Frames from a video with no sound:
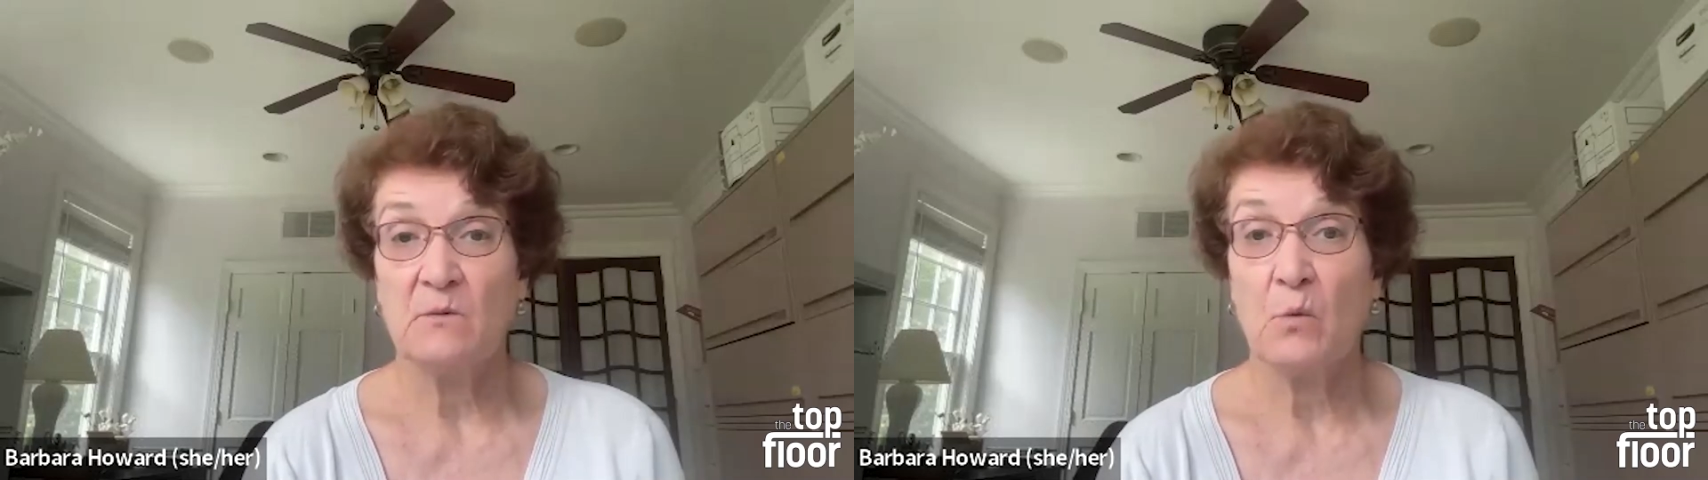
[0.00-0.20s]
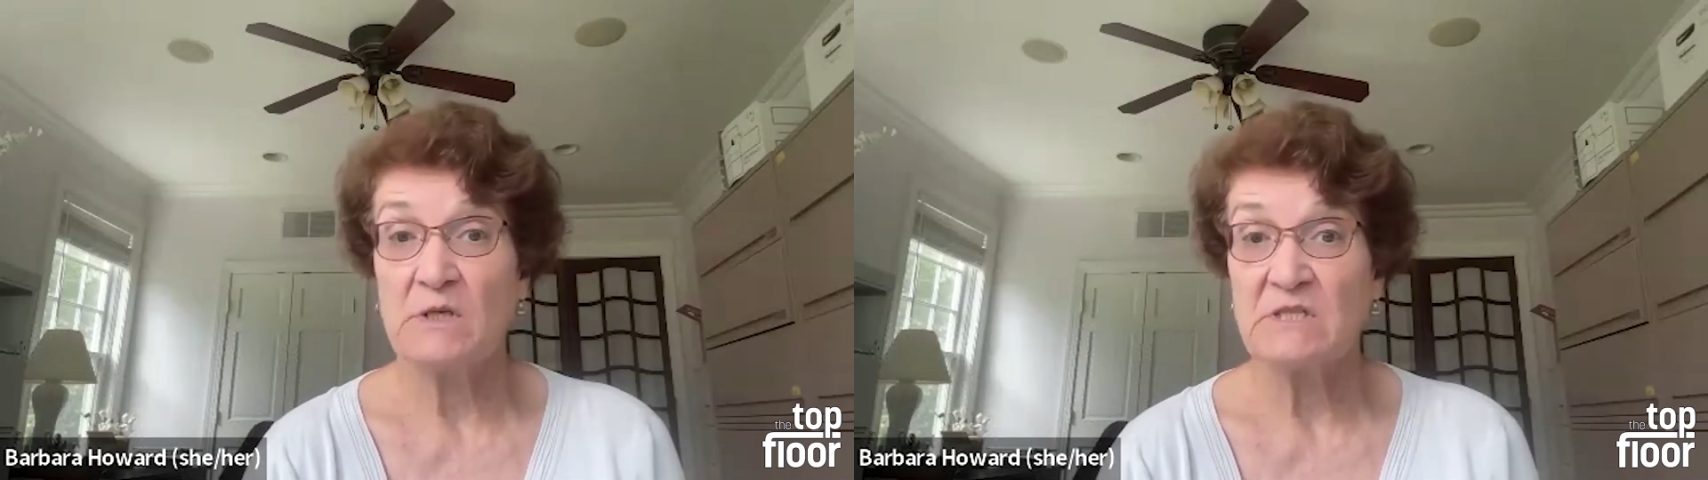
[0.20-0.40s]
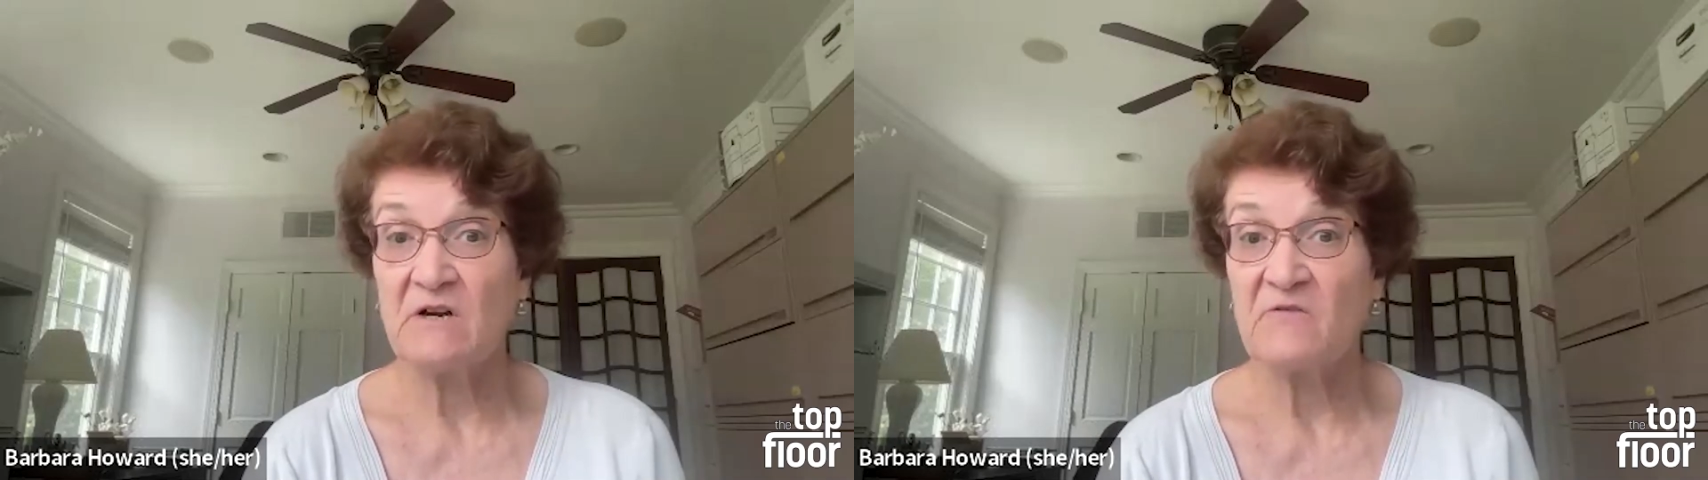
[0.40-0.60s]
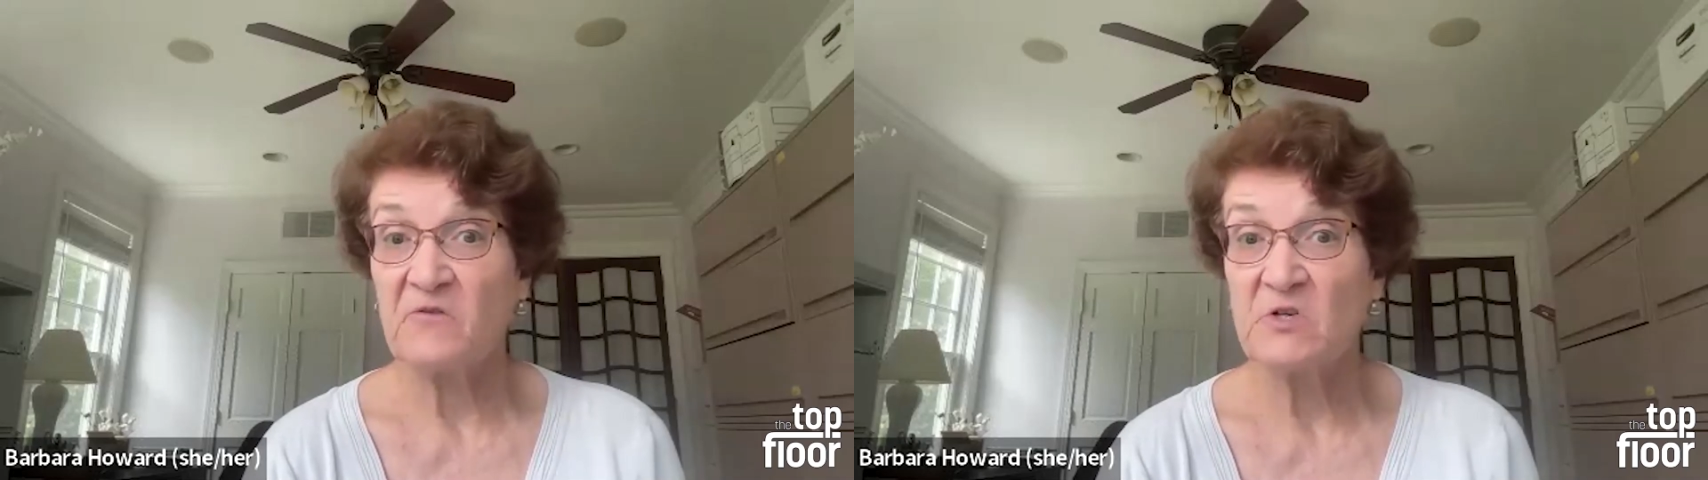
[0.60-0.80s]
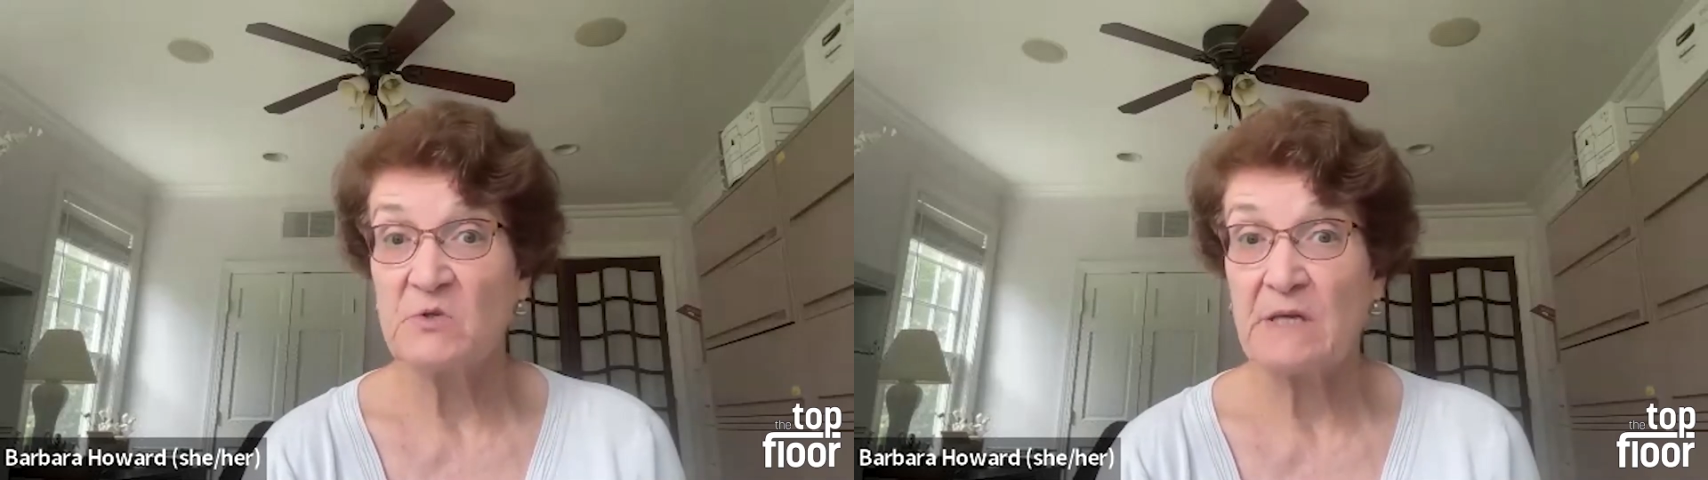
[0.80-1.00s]
wasn't our
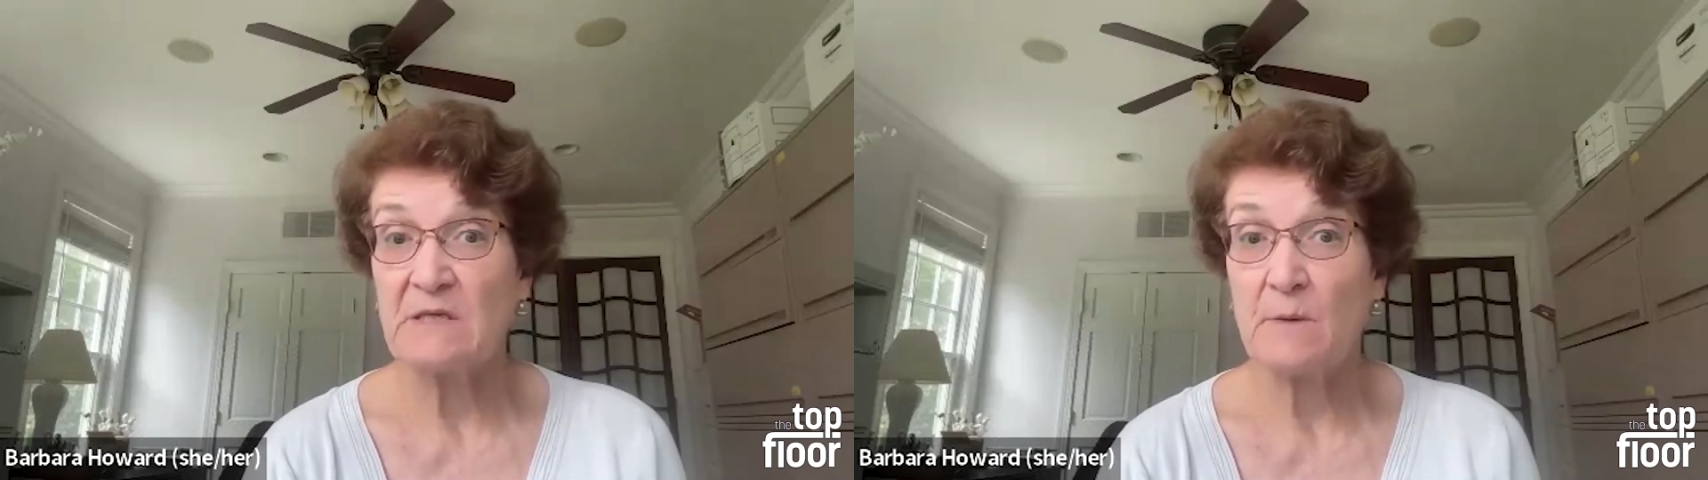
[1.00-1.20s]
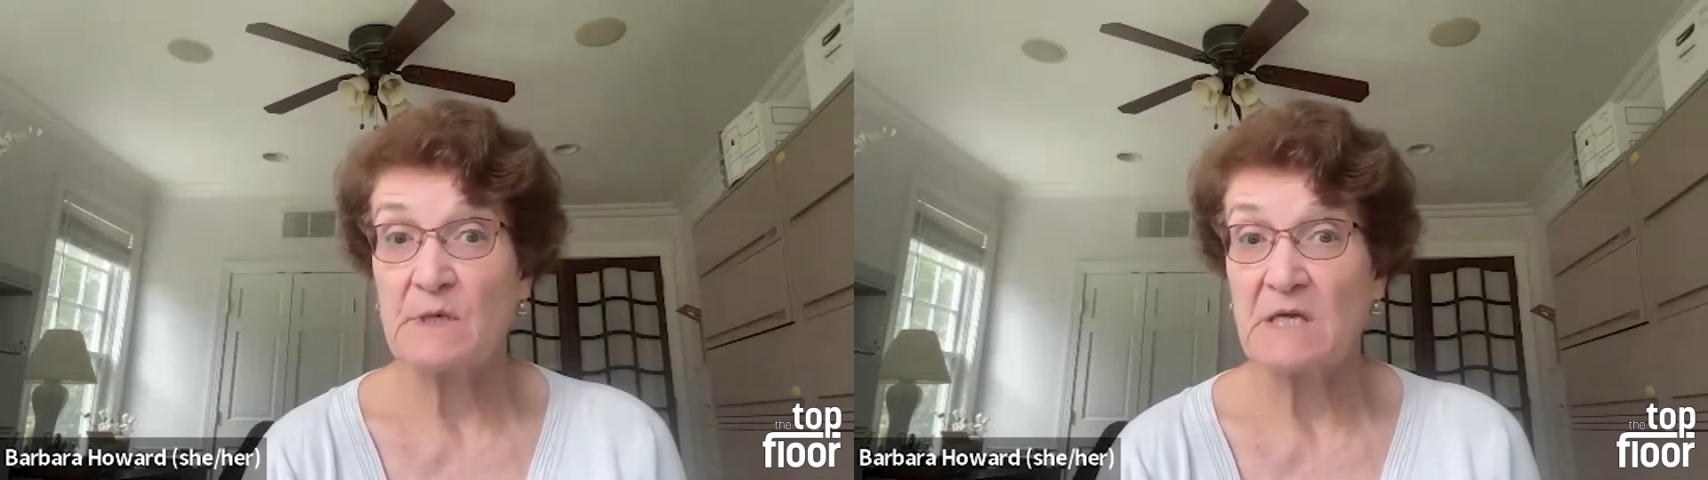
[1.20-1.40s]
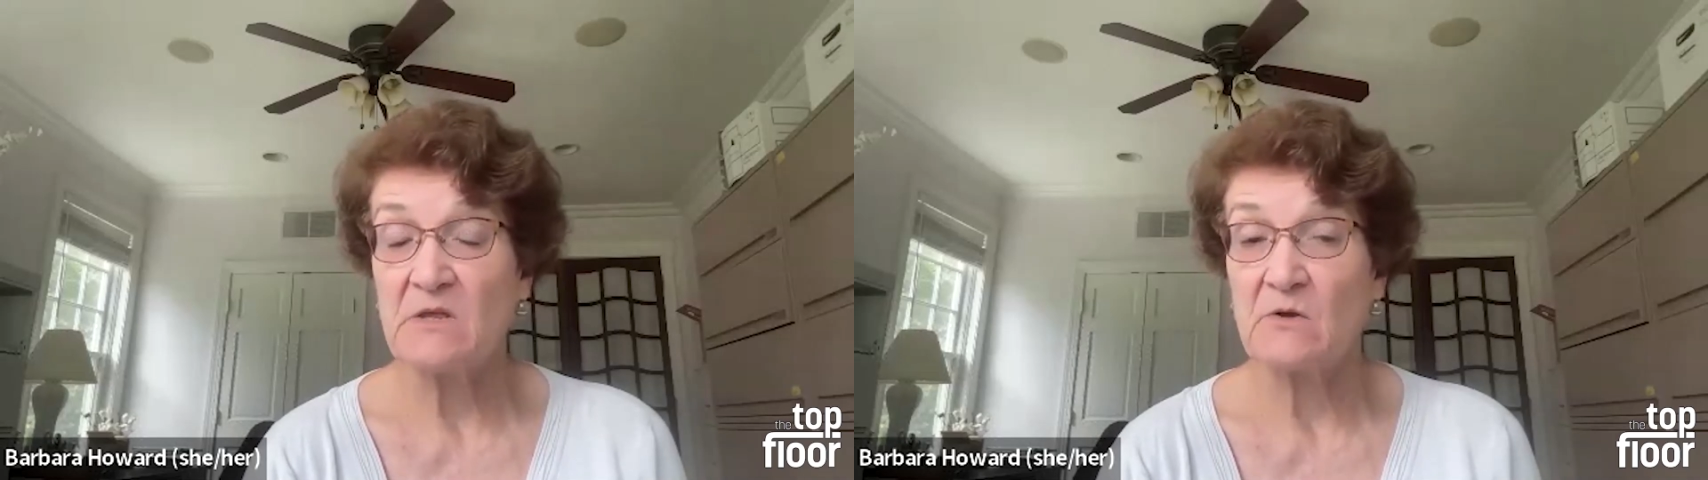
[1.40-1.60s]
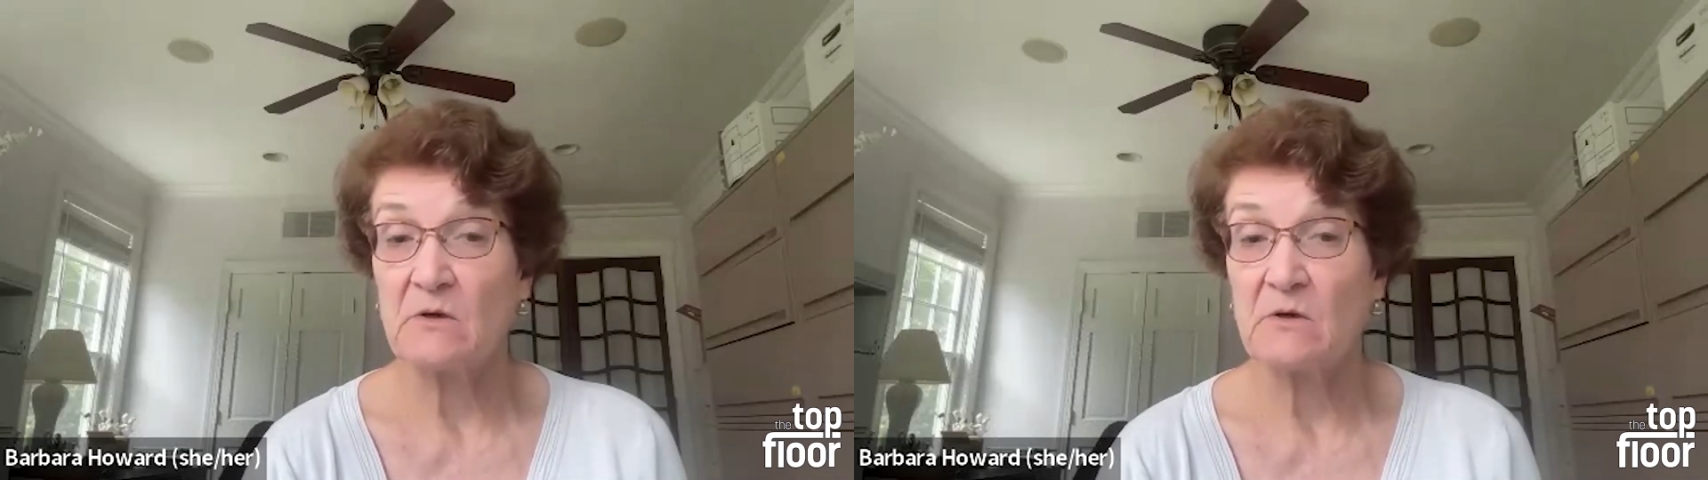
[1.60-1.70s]
first pandemic either.